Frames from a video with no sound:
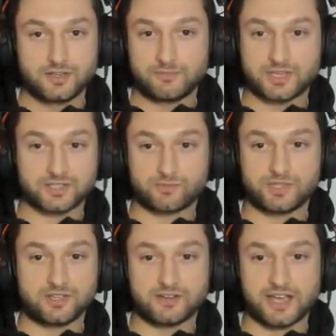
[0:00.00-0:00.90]
because we
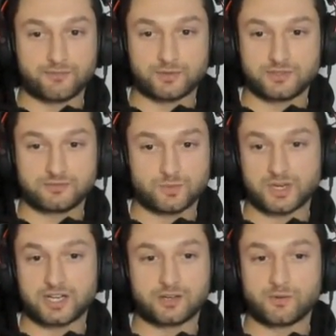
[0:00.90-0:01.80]
don't have one. We're
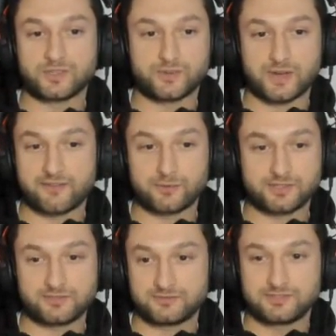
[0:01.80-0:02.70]
not going to have one.